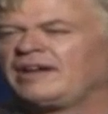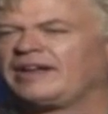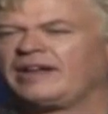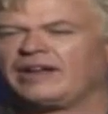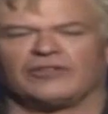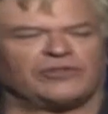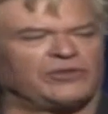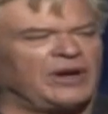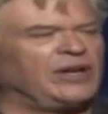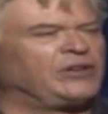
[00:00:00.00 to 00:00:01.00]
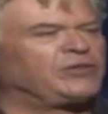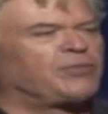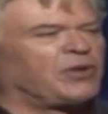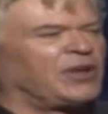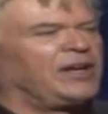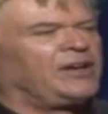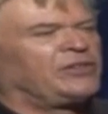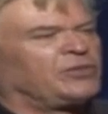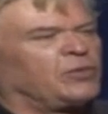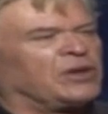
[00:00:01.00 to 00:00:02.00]
a strange
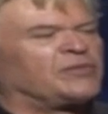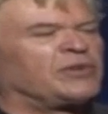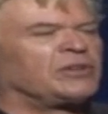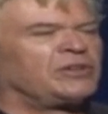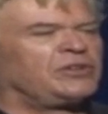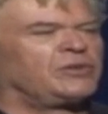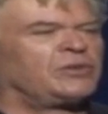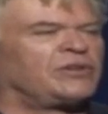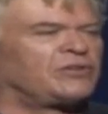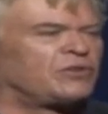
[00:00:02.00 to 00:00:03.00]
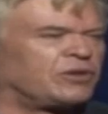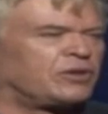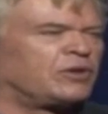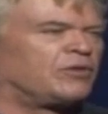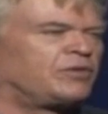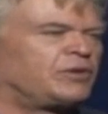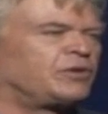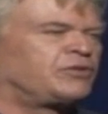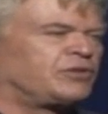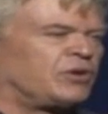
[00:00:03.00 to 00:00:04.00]
place, what I'm really doing is looking over your
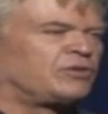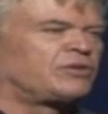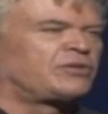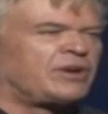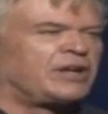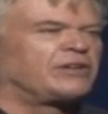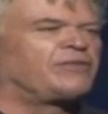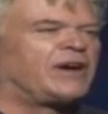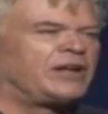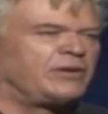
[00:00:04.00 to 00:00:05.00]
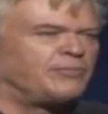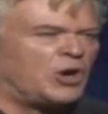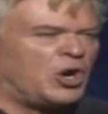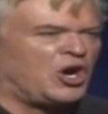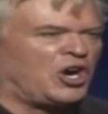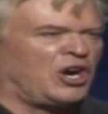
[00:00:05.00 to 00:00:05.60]
shoulder trying to find a bar.